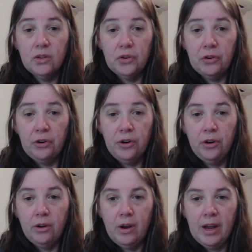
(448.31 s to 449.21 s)
so
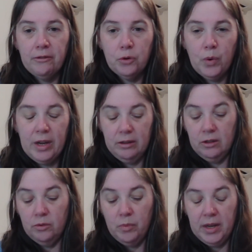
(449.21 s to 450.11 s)
I have to wait
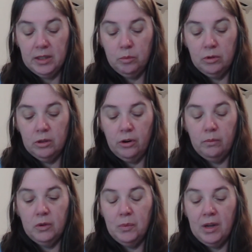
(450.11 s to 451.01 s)
until my husband's
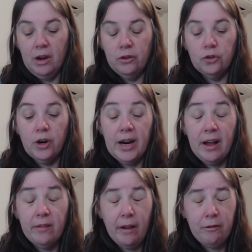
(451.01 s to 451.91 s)
home to be able to try
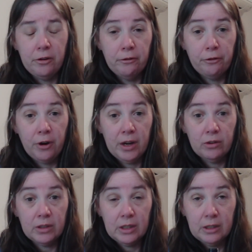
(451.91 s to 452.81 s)
out lavender
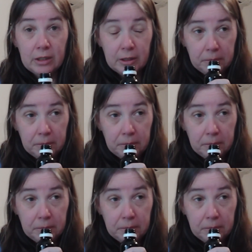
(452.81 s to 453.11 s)
fragrances.